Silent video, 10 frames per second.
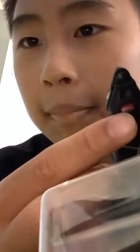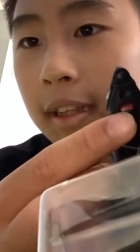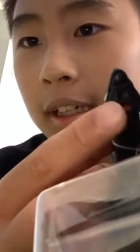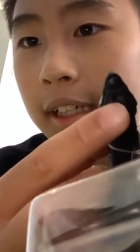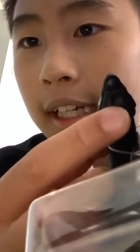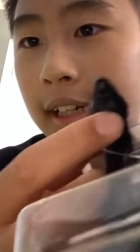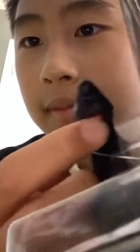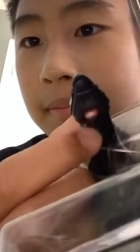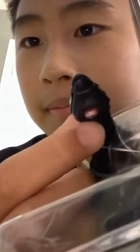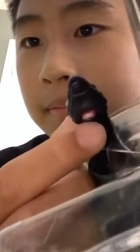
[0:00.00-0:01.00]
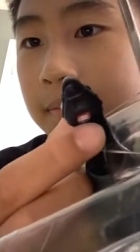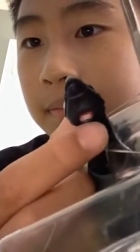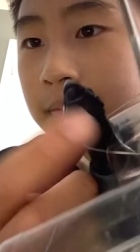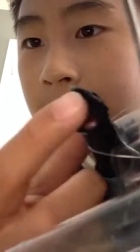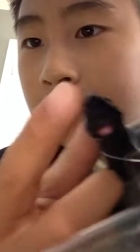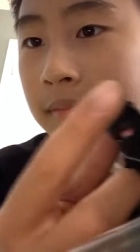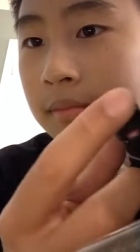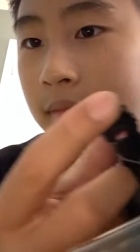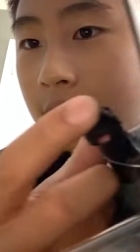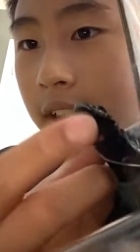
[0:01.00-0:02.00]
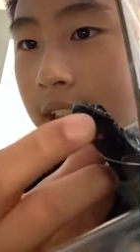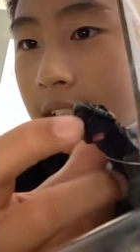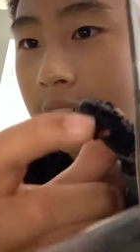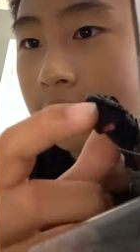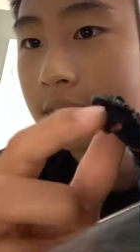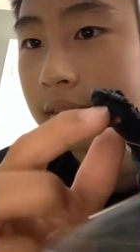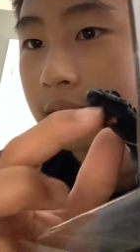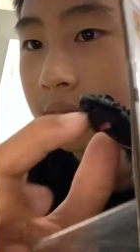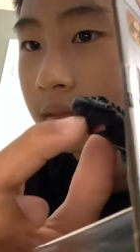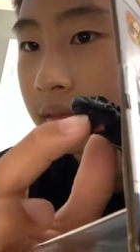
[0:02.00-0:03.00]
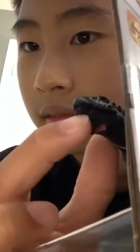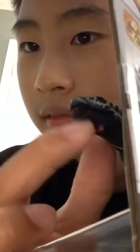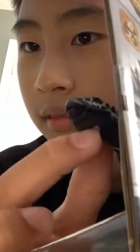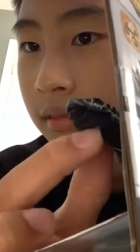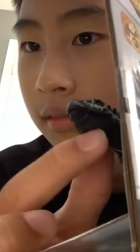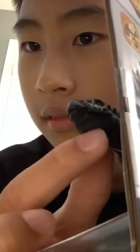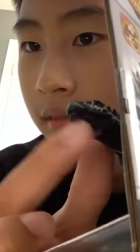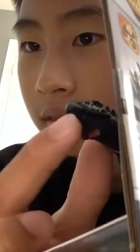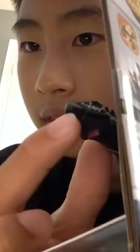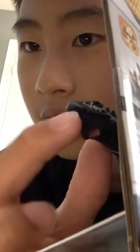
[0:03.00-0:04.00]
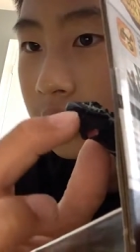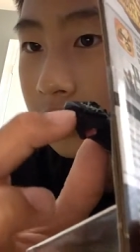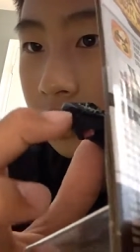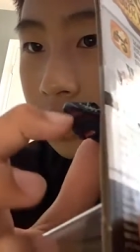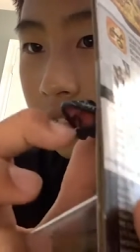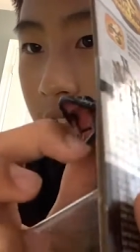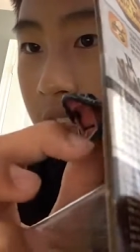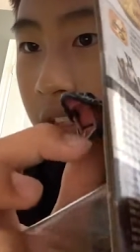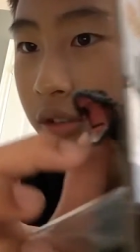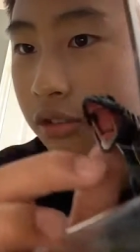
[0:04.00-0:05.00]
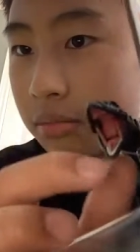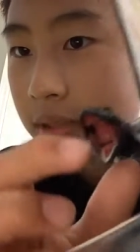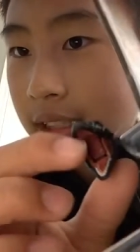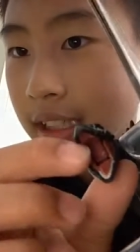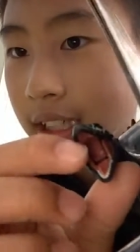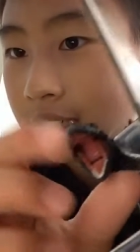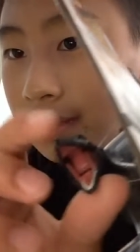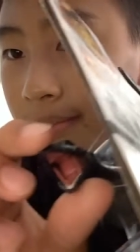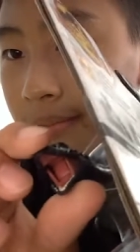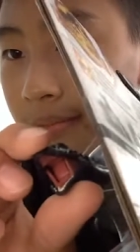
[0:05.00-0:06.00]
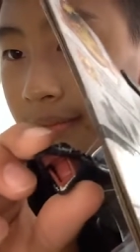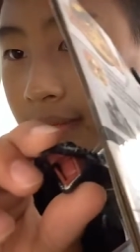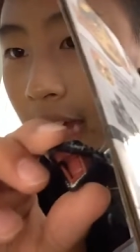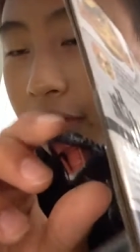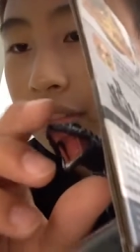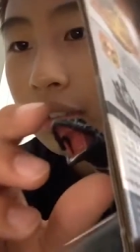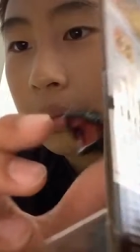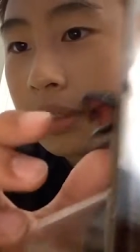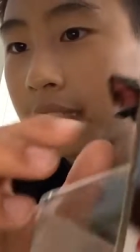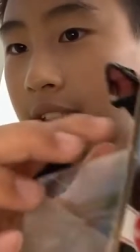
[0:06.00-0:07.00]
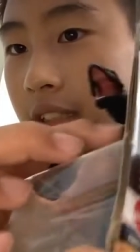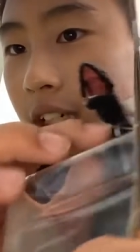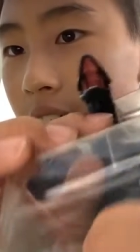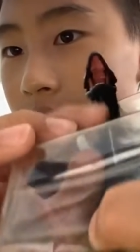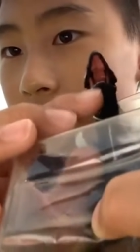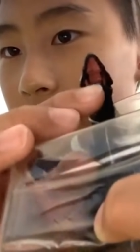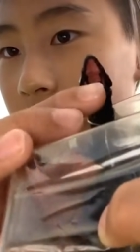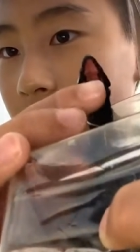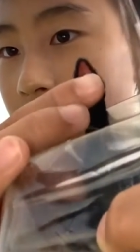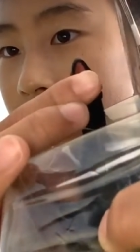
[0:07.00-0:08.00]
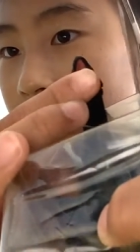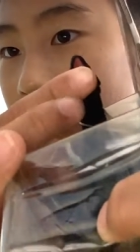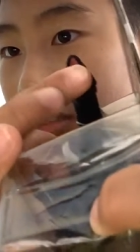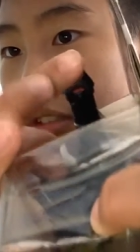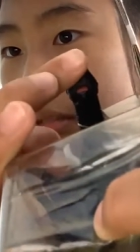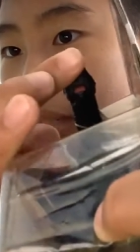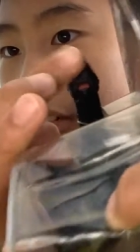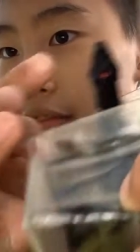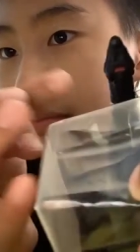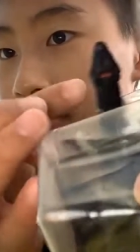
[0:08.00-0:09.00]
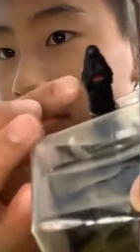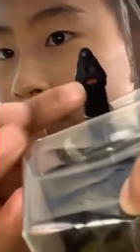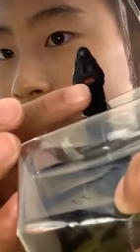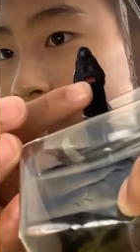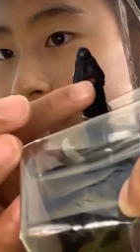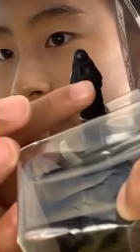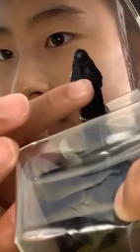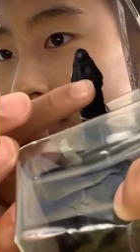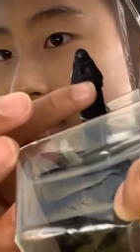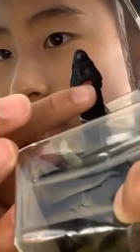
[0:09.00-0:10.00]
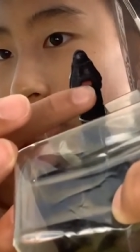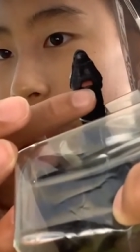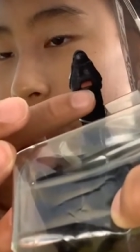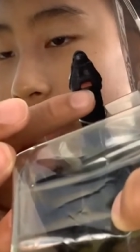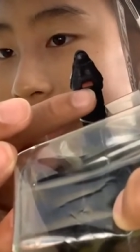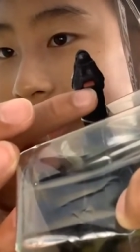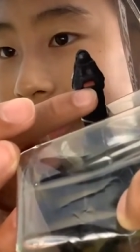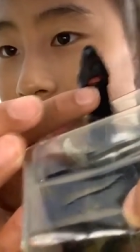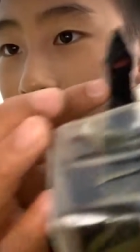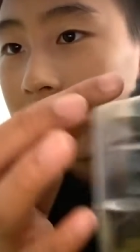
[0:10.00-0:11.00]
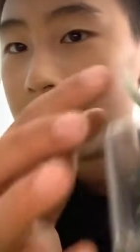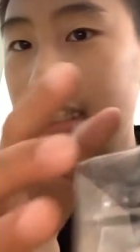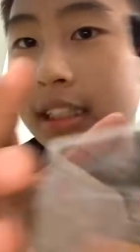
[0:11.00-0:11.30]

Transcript: Look at that. Look at that. That's another huge mistake. After you open it, it's gone. But then, close the mouth. Oh my god.